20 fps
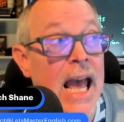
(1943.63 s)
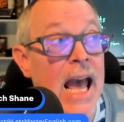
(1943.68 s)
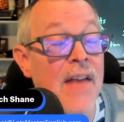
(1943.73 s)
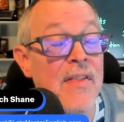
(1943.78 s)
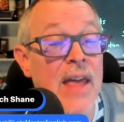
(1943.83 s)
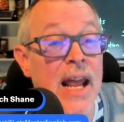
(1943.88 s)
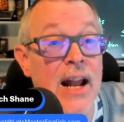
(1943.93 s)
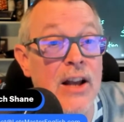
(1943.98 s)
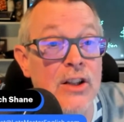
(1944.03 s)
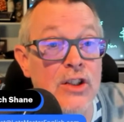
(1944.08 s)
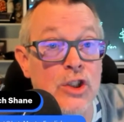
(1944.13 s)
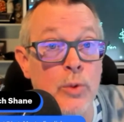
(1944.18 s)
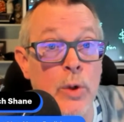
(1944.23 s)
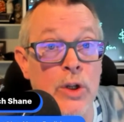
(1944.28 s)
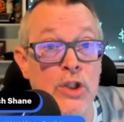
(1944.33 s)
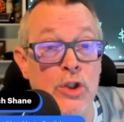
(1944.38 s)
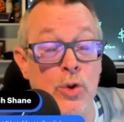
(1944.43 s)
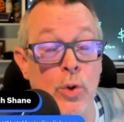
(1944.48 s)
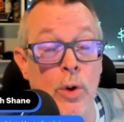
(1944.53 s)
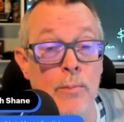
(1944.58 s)
And then I'll
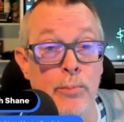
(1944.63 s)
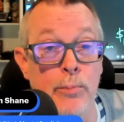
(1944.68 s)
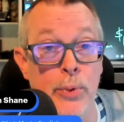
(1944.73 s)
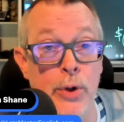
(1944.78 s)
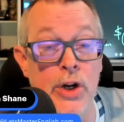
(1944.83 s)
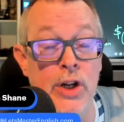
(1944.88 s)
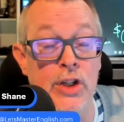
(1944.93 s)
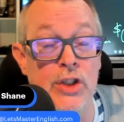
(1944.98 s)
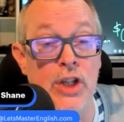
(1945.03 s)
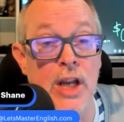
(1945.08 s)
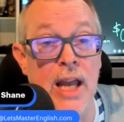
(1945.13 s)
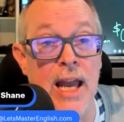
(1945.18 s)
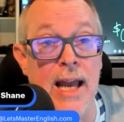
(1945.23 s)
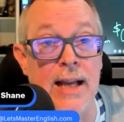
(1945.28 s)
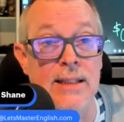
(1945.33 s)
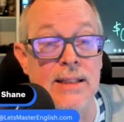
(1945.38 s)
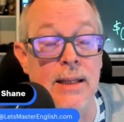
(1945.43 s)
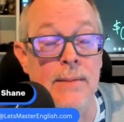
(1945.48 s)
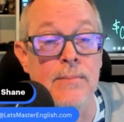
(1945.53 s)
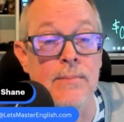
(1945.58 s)
switch to a British
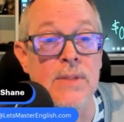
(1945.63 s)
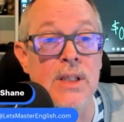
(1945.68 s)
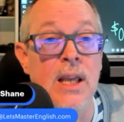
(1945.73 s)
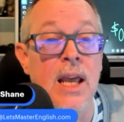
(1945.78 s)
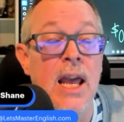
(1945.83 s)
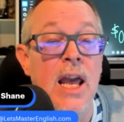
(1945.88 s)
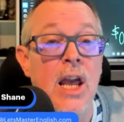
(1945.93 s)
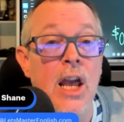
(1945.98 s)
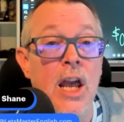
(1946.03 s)
accent.